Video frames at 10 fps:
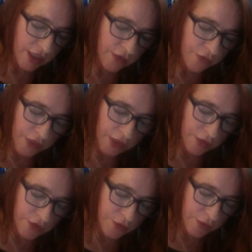
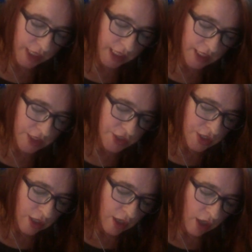fingers rage.
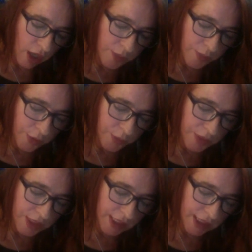On
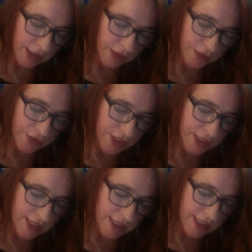perpendiculars,
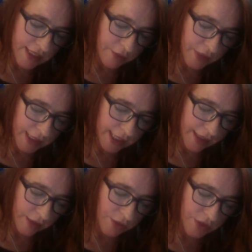secret
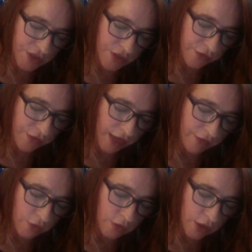language,
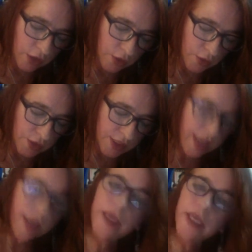survival codes,
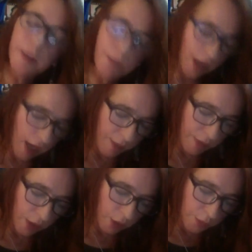hip hop
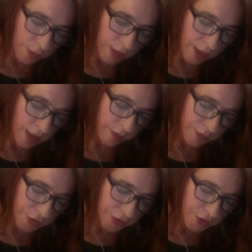hope,
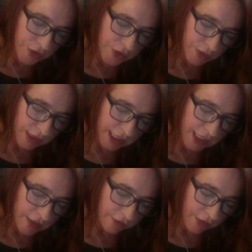murals
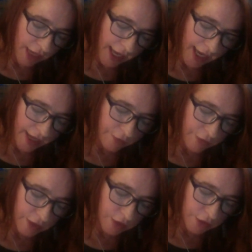relieve, ad
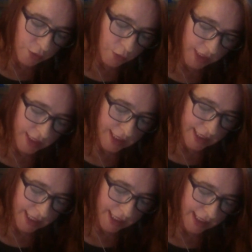riddled
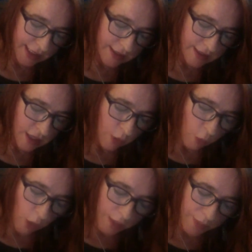wastelands,
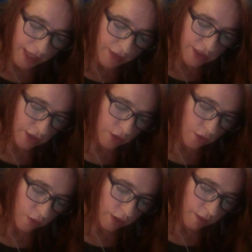wipe out
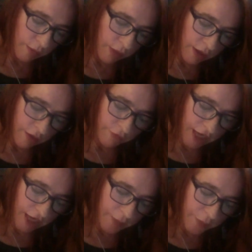decorum,
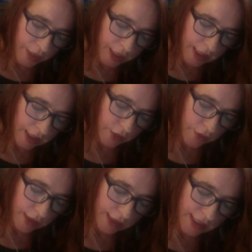vibrate
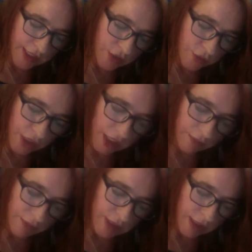acrylic
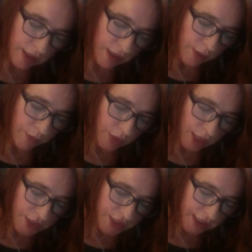screams,
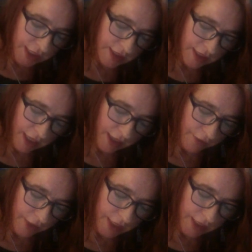project the
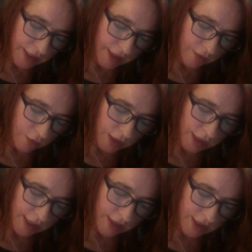aerated in
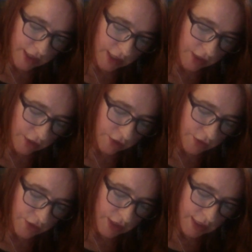1,000
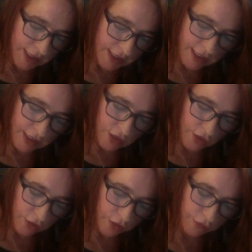years,
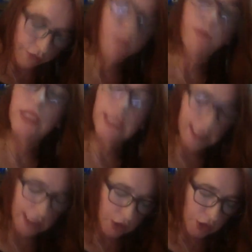disinterred from
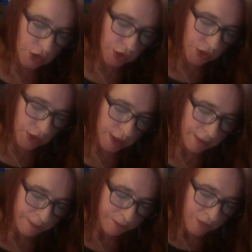millennial dirt.
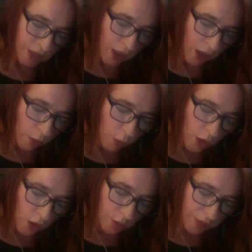A
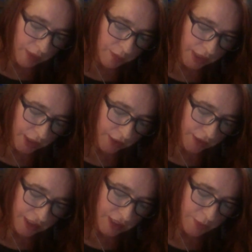wall may bare
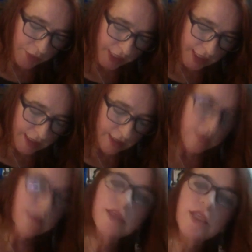its breast,
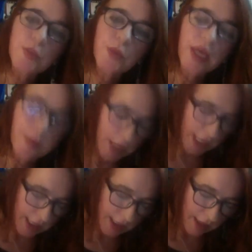spray
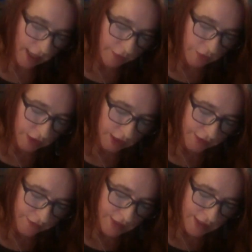paint
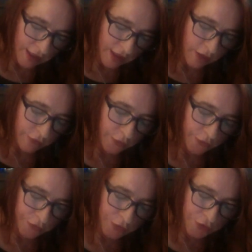hieroglyphs for
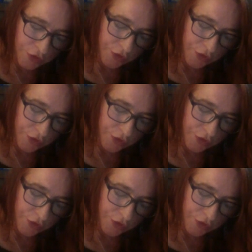future